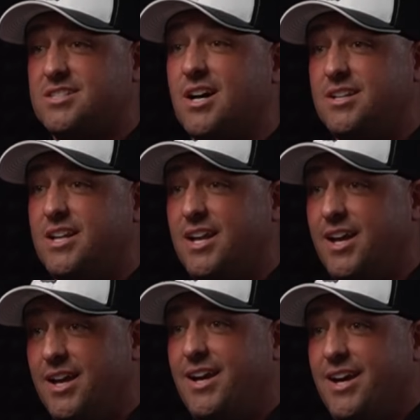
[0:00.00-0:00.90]
son did
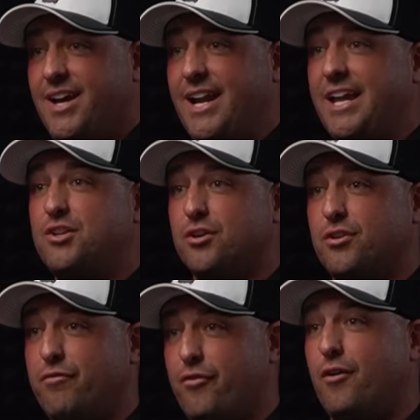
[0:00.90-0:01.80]
it, and he
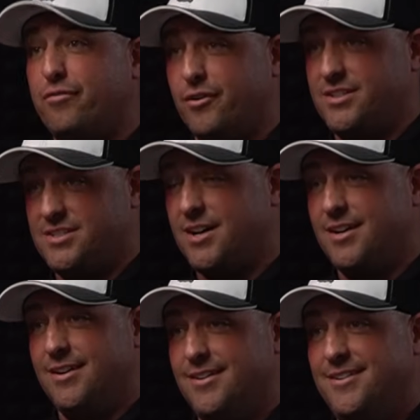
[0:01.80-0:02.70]
took the fall for his
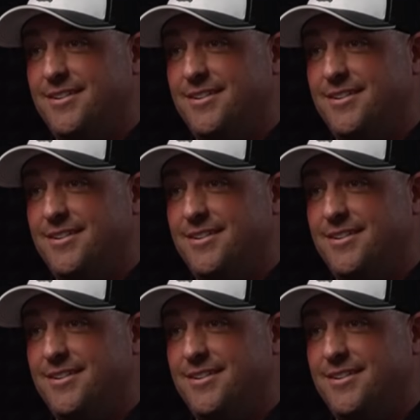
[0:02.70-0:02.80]
son.